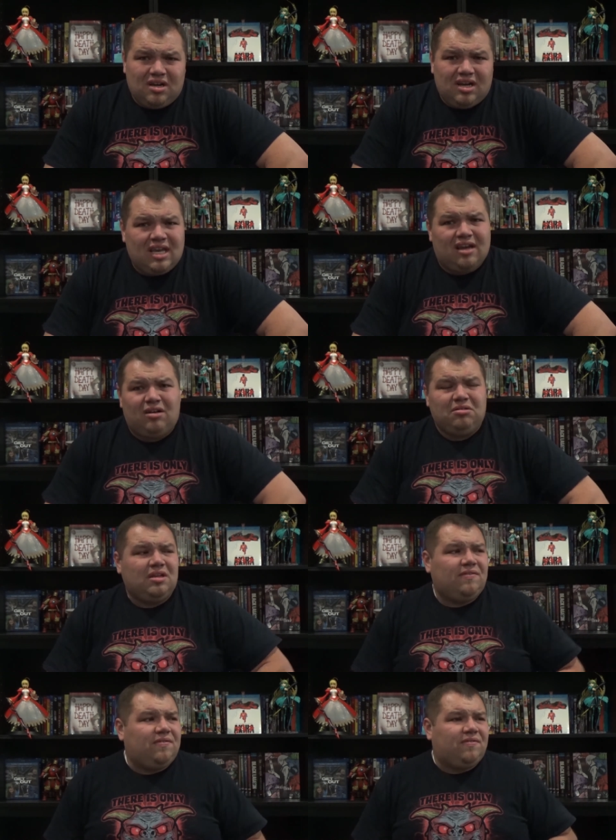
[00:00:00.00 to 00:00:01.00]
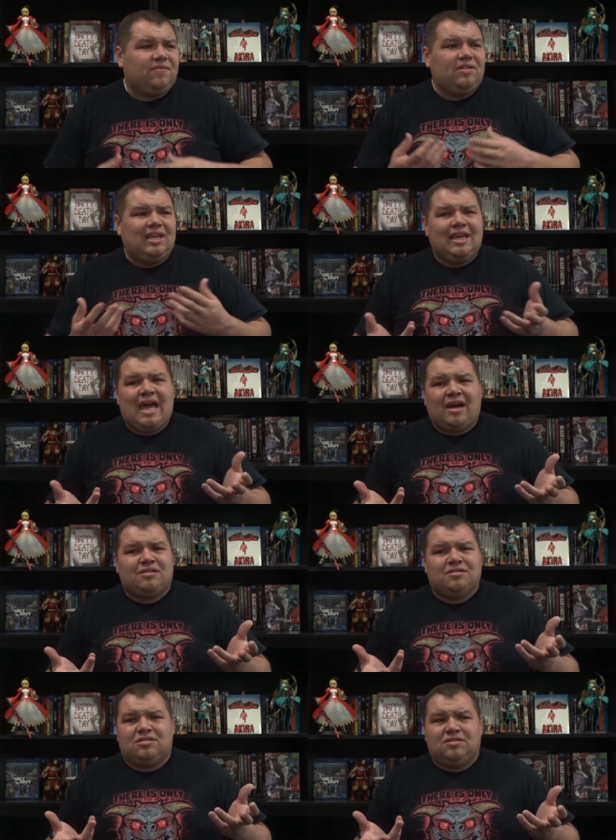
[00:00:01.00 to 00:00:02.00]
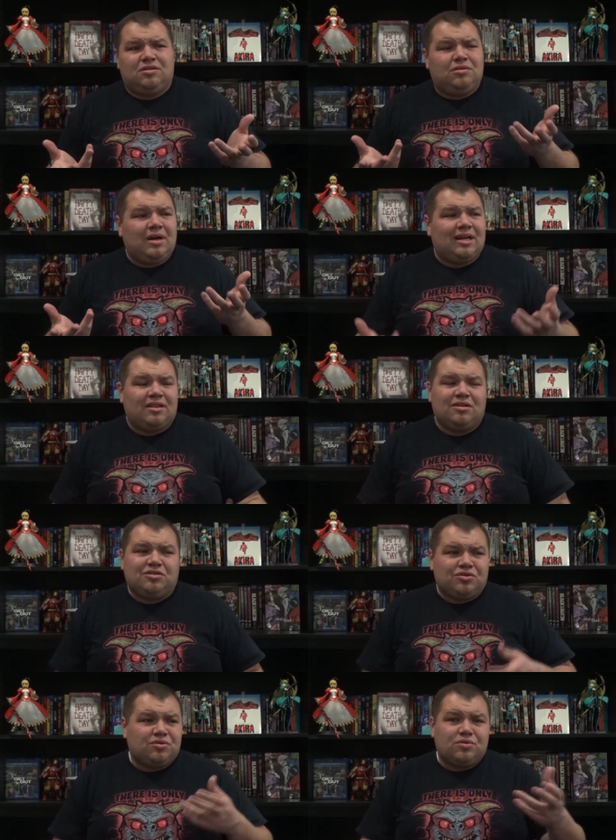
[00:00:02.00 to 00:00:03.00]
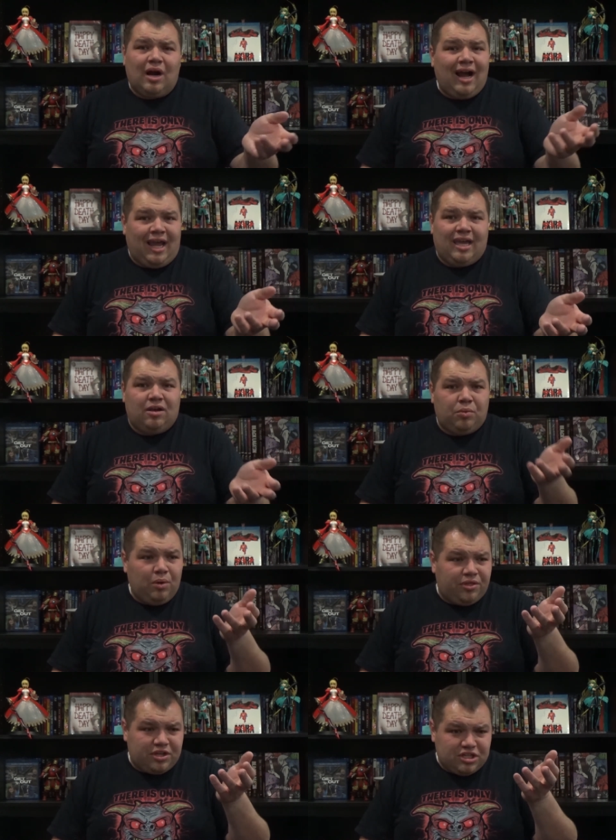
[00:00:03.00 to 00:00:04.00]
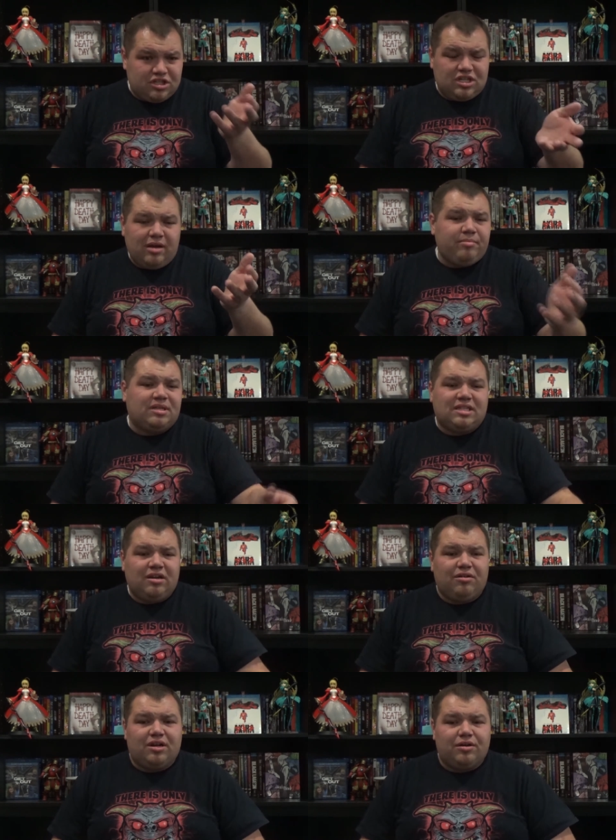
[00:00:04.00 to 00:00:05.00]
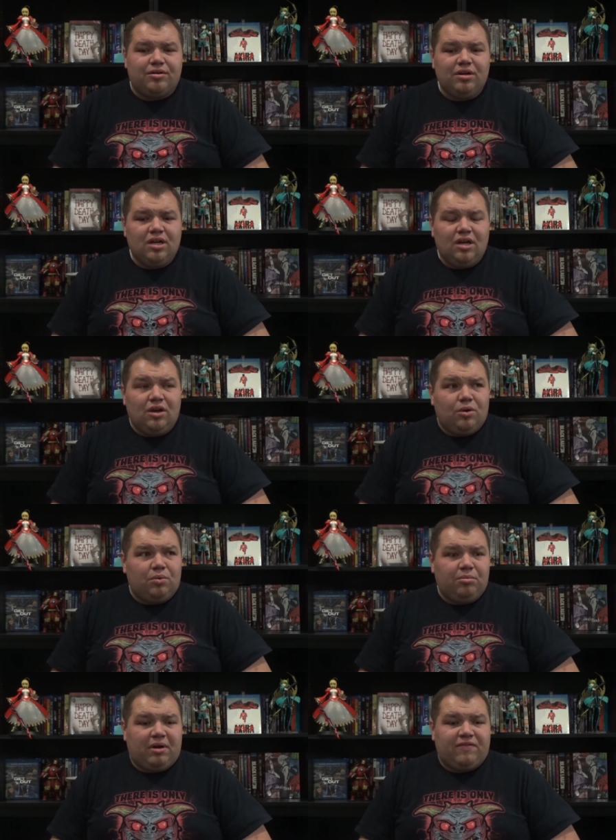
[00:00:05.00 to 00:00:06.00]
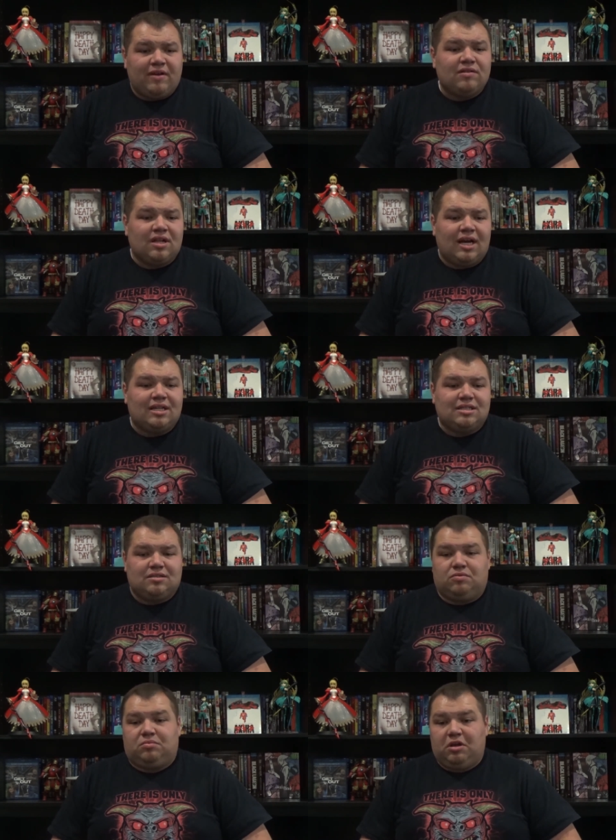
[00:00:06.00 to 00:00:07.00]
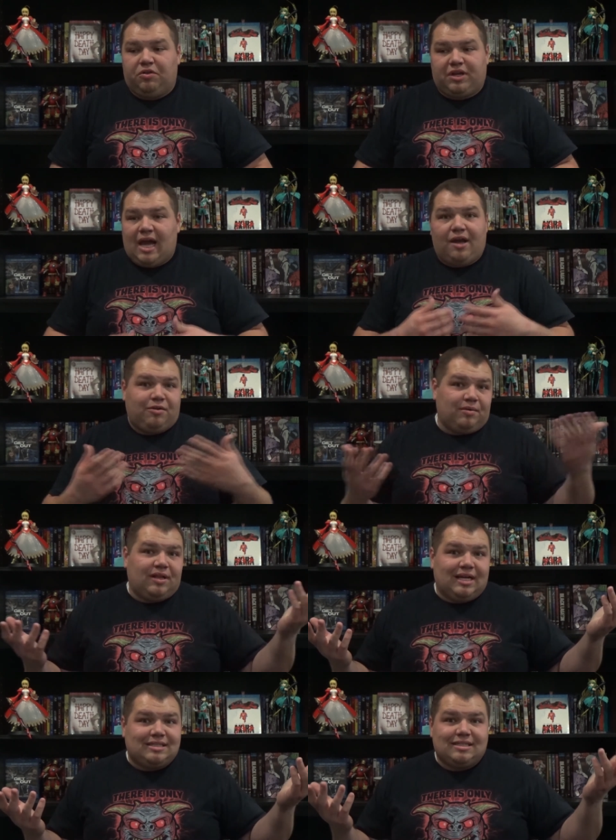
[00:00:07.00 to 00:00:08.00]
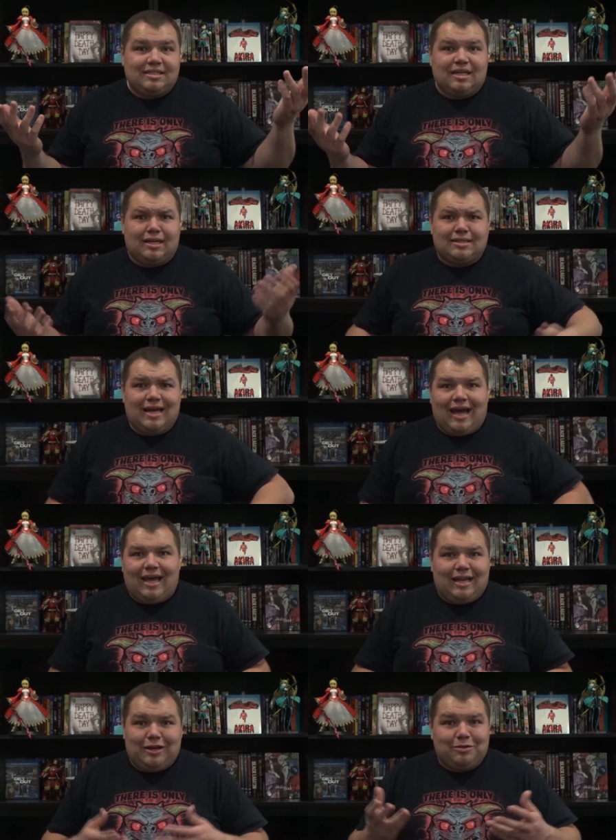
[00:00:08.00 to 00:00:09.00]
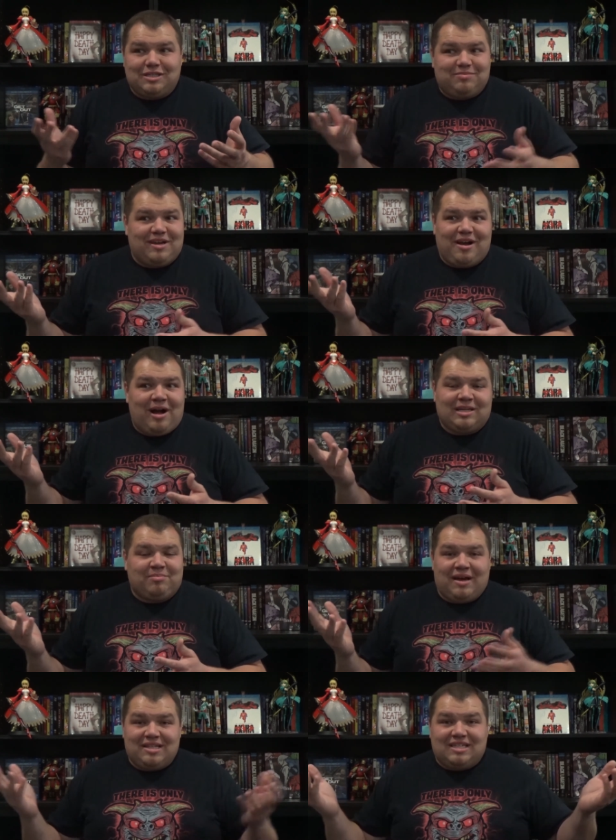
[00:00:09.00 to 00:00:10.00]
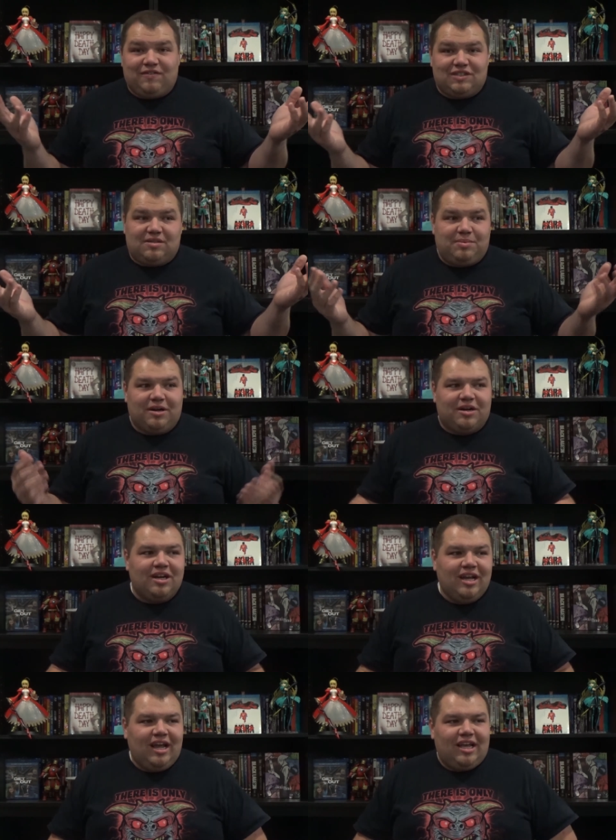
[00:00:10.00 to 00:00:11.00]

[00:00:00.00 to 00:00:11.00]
Again, I'll give the lead actors credit. They're trying with shit material. One of my favorite lines is, you know, the guy who realizes he's gonna die and he knows he's being haunted by this evil spirit.